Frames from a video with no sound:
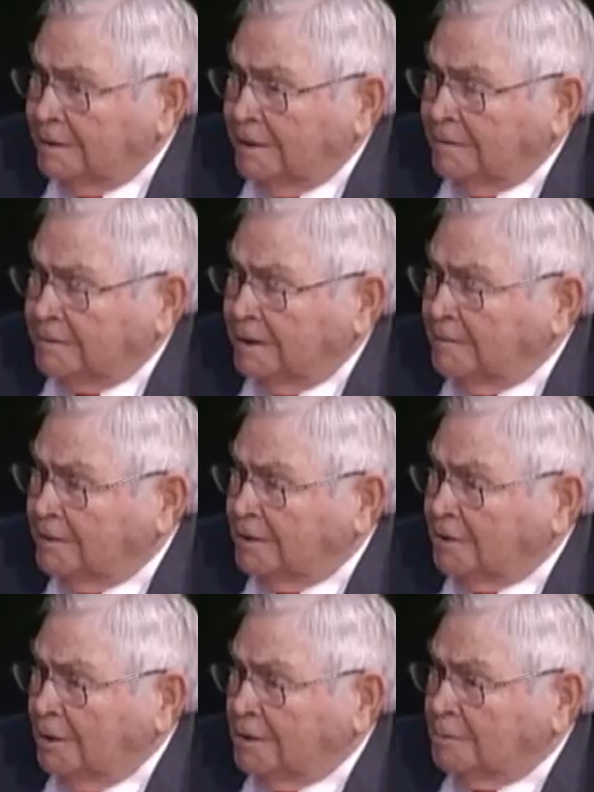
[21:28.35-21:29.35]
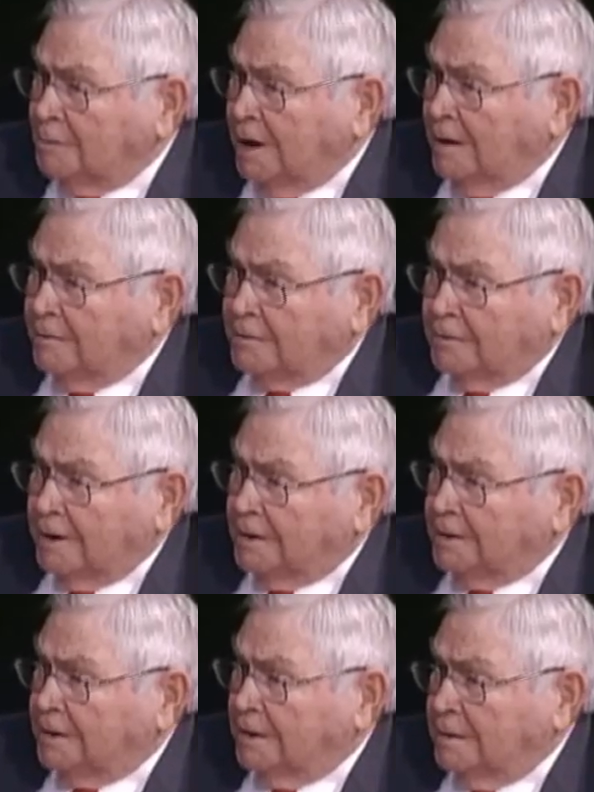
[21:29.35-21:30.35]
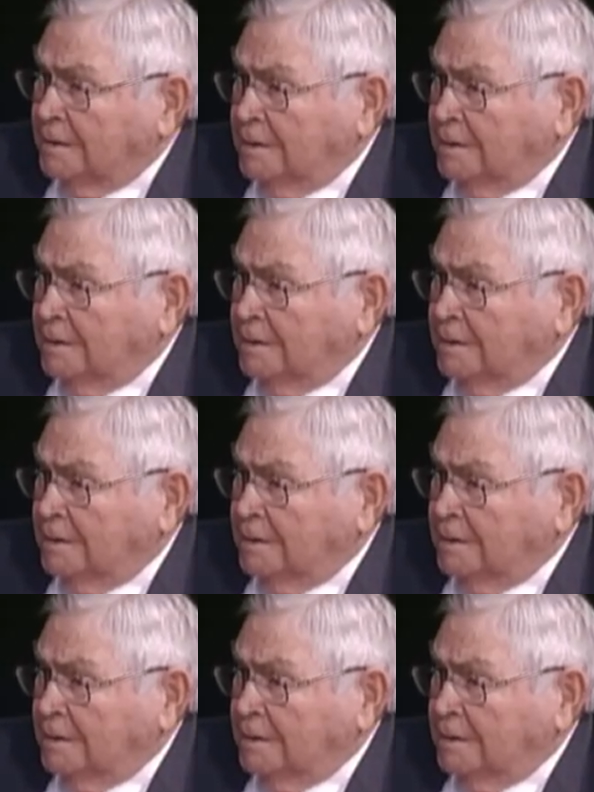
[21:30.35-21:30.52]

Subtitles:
never given a thought that we have it around here.